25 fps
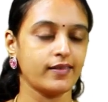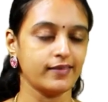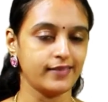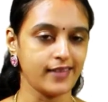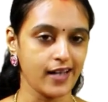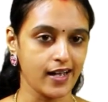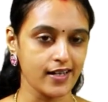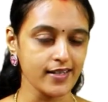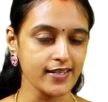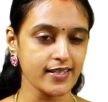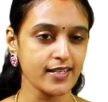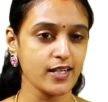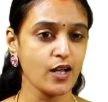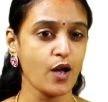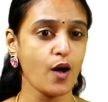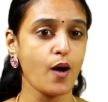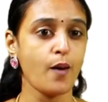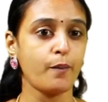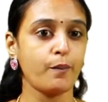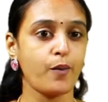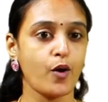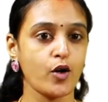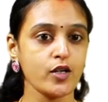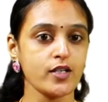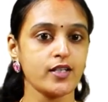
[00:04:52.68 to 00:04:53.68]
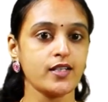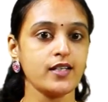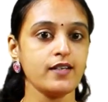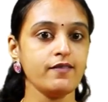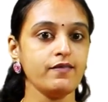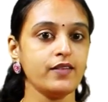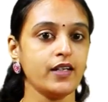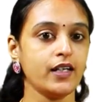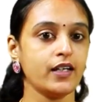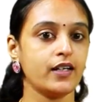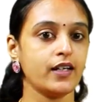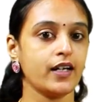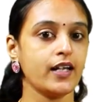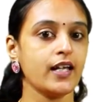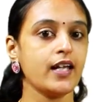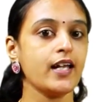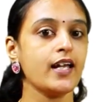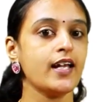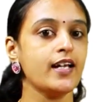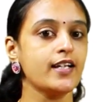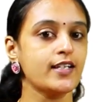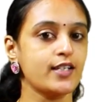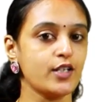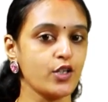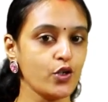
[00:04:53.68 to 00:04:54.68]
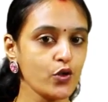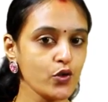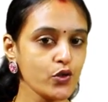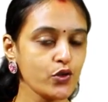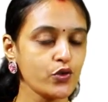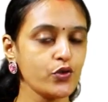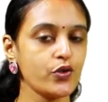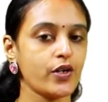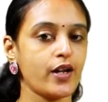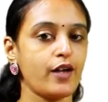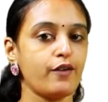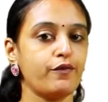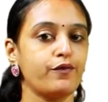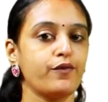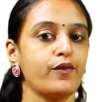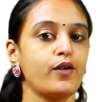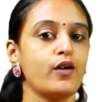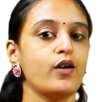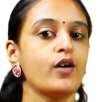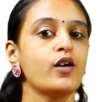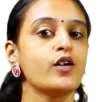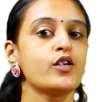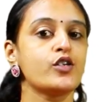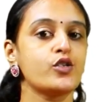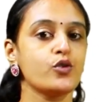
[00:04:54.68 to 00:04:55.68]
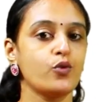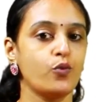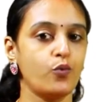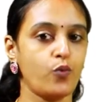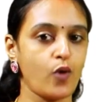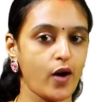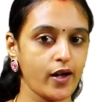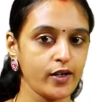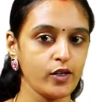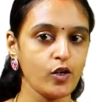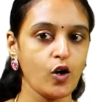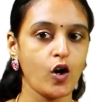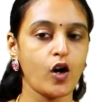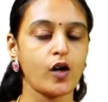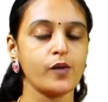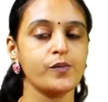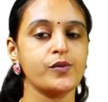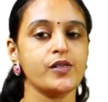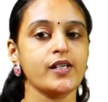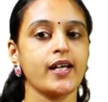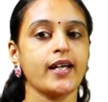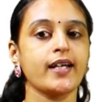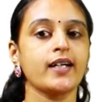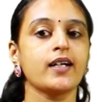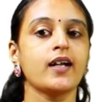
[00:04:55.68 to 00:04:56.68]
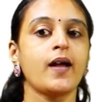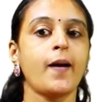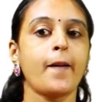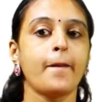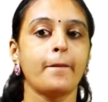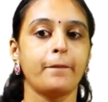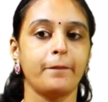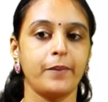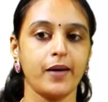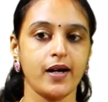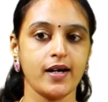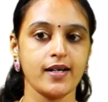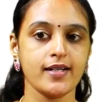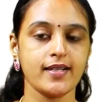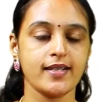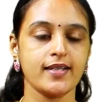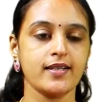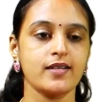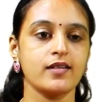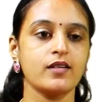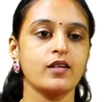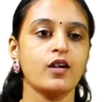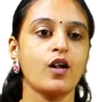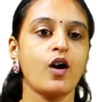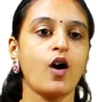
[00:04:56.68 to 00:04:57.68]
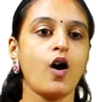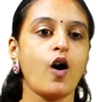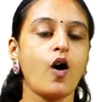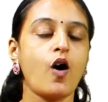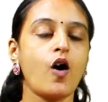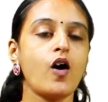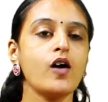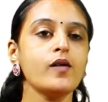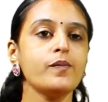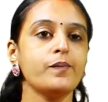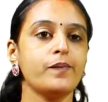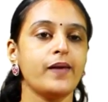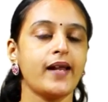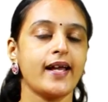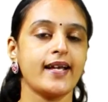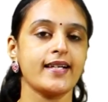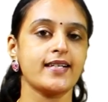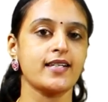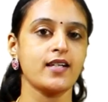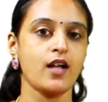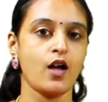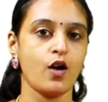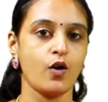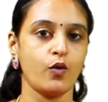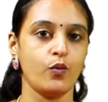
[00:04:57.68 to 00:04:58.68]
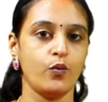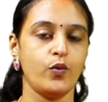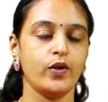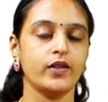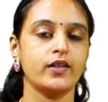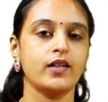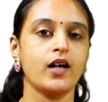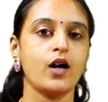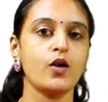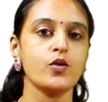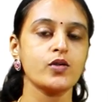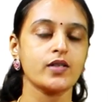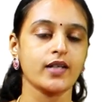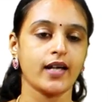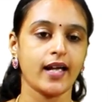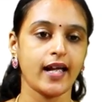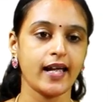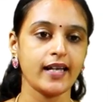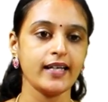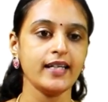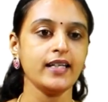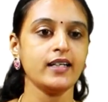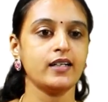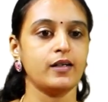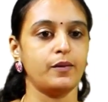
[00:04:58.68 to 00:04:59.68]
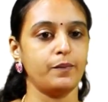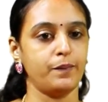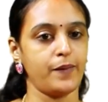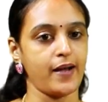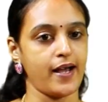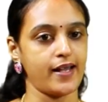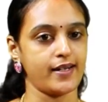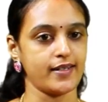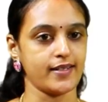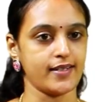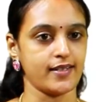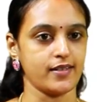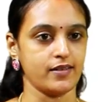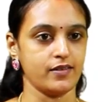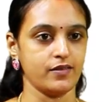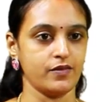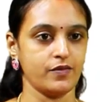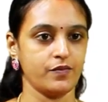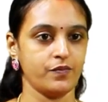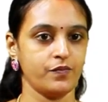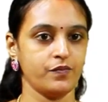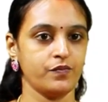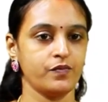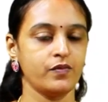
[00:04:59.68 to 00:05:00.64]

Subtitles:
Thus, positive degree is used to refer to one object, person or place without any comparison.